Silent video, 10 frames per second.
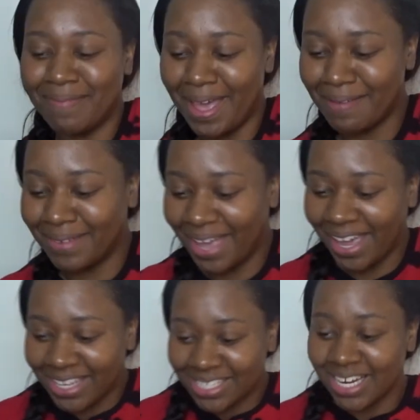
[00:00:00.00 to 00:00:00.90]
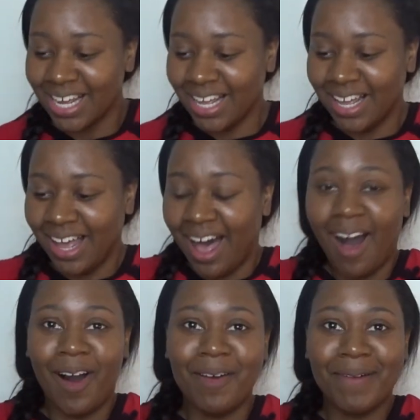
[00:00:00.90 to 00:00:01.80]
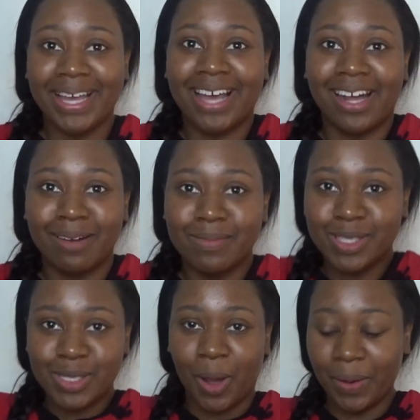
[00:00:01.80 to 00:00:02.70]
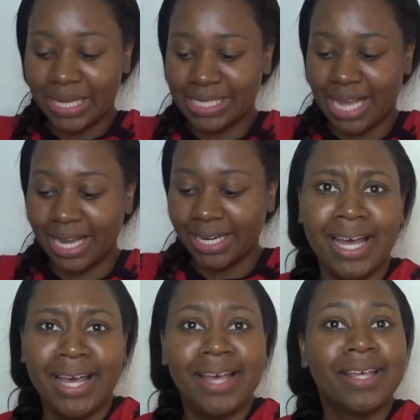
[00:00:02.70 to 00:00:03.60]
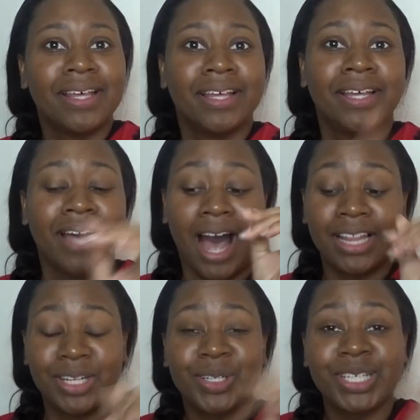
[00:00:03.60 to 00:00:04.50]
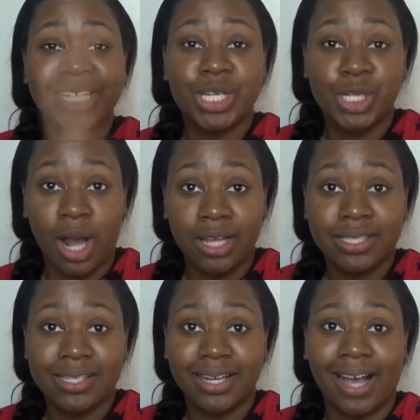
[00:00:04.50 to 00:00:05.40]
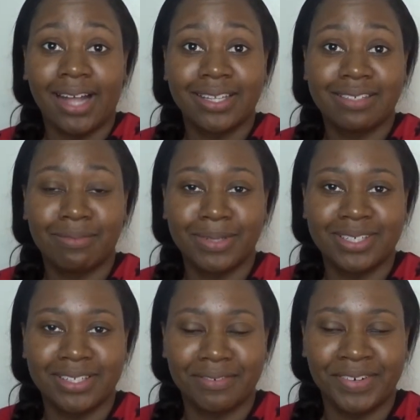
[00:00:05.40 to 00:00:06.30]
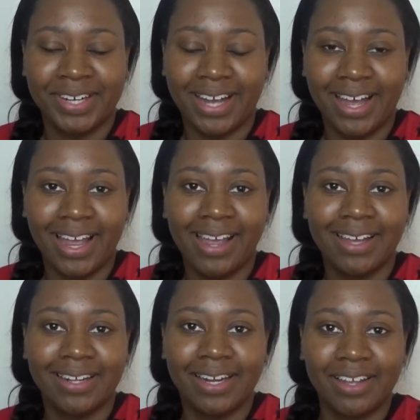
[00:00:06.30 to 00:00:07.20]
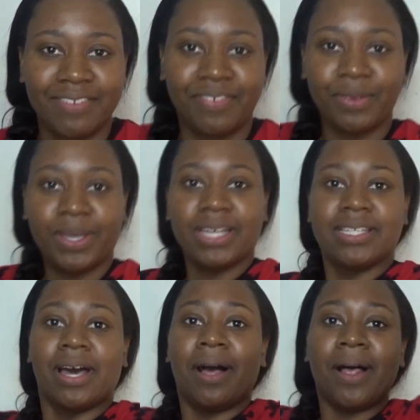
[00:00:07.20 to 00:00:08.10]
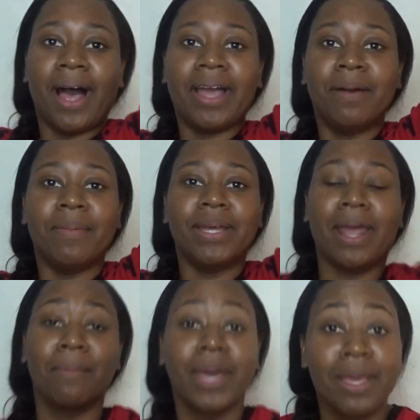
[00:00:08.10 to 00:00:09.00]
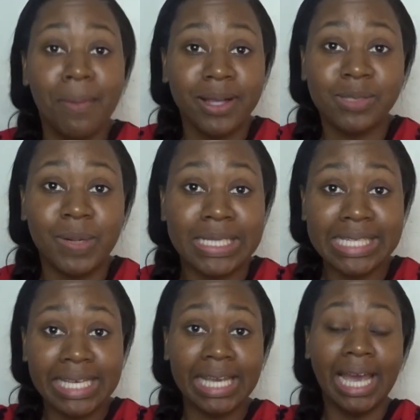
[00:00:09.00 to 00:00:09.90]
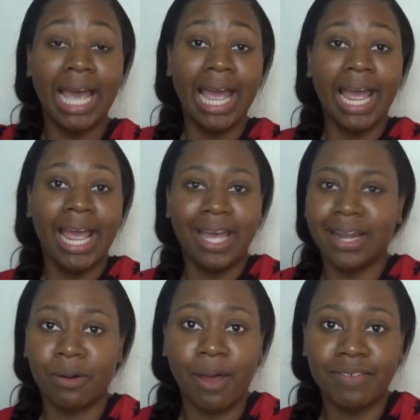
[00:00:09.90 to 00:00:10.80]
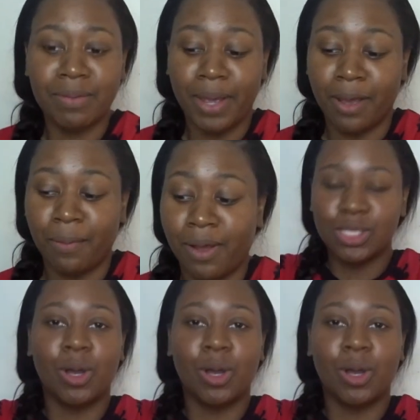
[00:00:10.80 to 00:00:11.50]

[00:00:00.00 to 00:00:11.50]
ABH. Oh my god, I'm so excited. I literally just got this from the delivery guy, and if you can't tell, I am in a Mickey Mouse onesie and I don't have any makeup on.